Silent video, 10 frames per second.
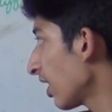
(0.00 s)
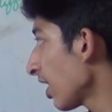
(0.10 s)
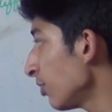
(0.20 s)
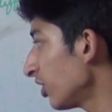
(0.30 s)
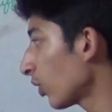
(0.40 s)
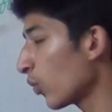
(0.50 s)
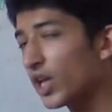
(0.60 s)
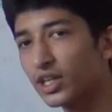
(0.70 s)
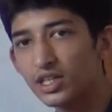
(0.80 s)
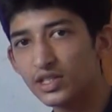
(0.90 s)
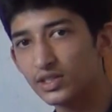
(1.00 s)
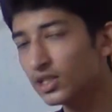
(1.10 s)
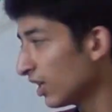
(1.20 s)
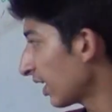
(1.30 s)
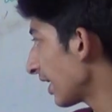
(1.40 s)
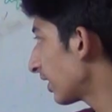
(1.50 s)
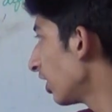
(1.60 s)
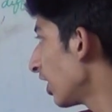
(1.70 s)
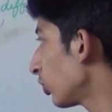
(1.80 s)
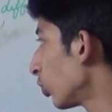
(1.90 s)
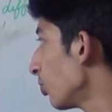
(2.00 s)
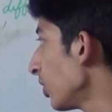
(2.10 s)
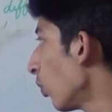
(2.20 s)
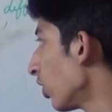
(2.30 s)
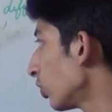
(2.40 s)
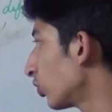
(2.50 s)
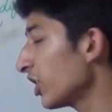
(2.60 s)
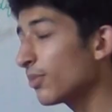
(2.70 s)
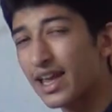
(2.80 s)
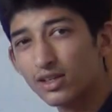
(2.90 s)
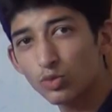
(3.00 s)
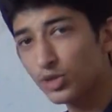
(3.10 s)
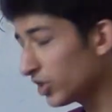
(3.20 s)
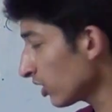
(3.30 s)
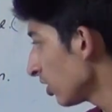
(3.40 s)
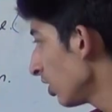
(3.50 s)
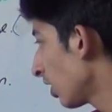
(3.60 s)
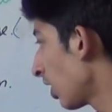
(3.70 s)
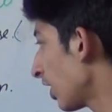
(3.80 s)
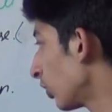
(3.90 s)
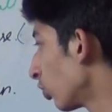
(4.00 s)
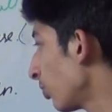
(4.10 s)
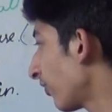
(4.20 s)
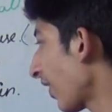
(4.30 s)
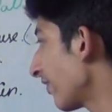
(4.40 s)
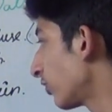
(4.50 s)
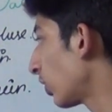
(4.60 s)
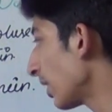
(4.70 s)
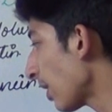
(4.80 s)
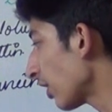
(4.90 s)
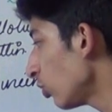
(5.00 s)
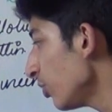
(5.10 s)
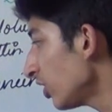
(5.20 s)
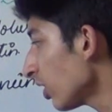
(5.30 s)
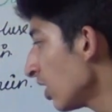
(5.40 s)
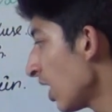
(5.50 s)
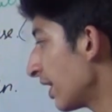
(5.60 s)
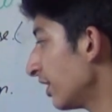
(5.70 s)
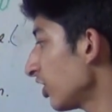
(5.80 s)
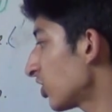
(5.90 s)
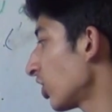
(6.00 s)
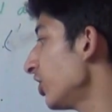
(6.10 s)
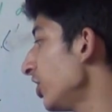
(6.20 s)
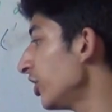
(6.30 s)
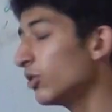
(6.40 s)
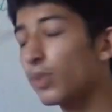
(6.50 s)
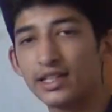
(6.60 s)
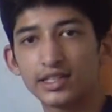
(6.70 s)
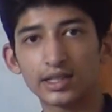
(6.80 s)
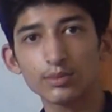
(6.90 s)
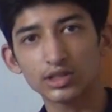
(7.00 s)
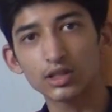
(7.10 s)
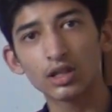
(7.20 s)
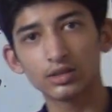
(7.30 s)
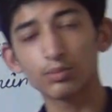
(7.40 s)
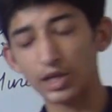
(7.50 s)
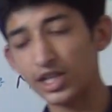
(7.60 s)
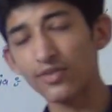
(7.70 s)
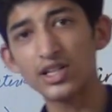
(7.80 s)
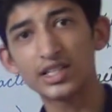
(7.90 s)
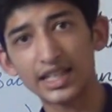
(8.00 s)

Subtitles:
diameter varies. Like it would be 1 to 3 micrometer, it would be 5 to 10 micrometer, and it is studied by by different